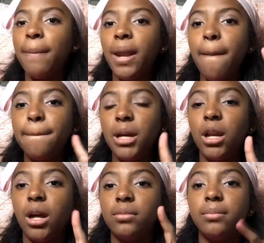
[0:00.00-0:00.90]
about to put
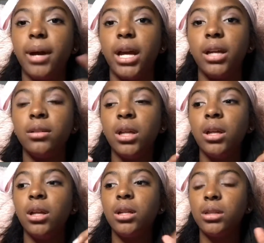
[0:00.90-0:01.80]
on my
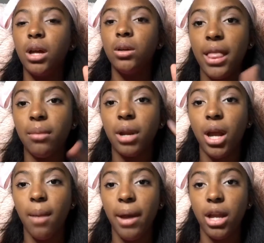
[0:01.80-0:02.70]
clothes and then I'm gonna
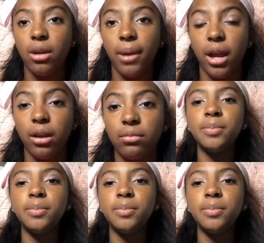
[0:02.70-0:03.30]
come back and do my hair.